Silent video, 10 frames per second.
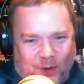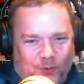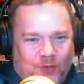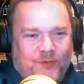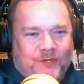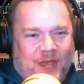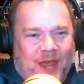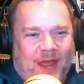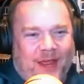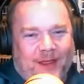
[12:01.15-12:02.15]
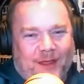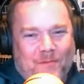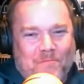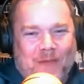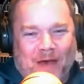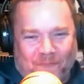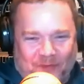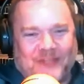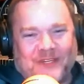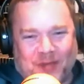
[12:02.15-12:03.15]
You say
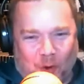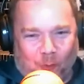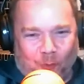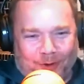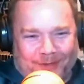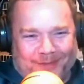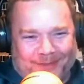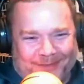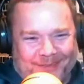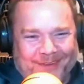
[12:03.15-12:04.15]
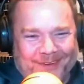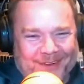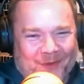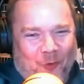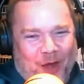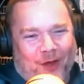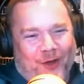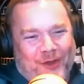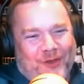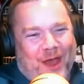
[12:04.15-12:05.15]
Mephisto. Where are
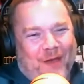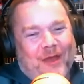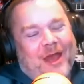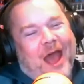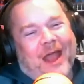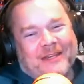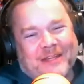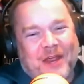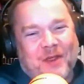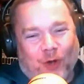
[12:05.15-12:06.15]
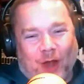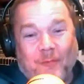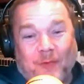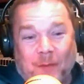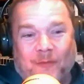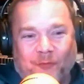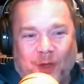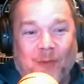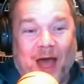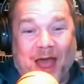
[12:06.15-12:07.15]
you coming? I can tell you where I'm coming
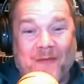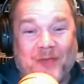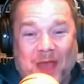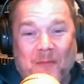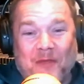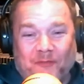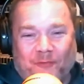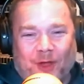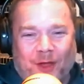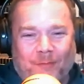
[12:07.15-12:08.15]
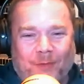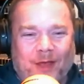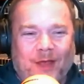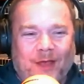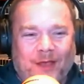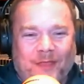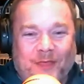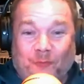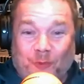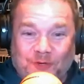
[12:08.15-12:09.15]
from. I'm coming from
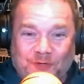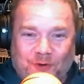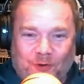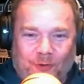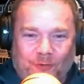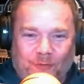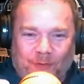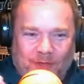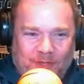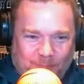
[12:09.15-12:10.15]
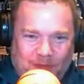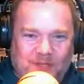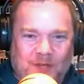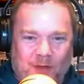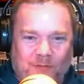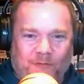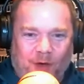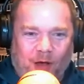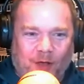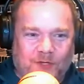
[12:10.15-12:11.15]
the original. It's based on
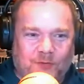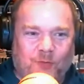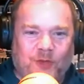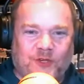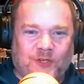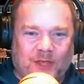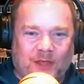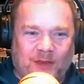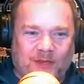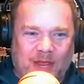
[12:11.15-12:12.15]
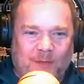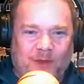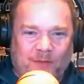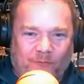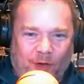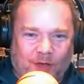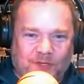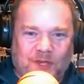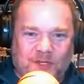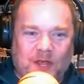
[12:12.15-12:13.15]
Faust, which the demon in Faust
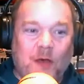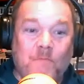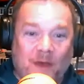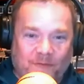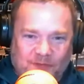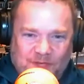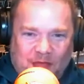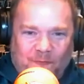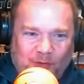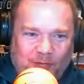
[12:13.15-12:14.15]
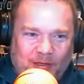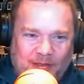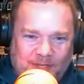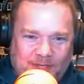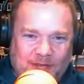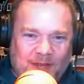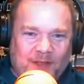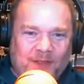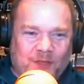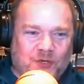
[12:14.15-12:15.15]
is Mephistopheles. Yeah.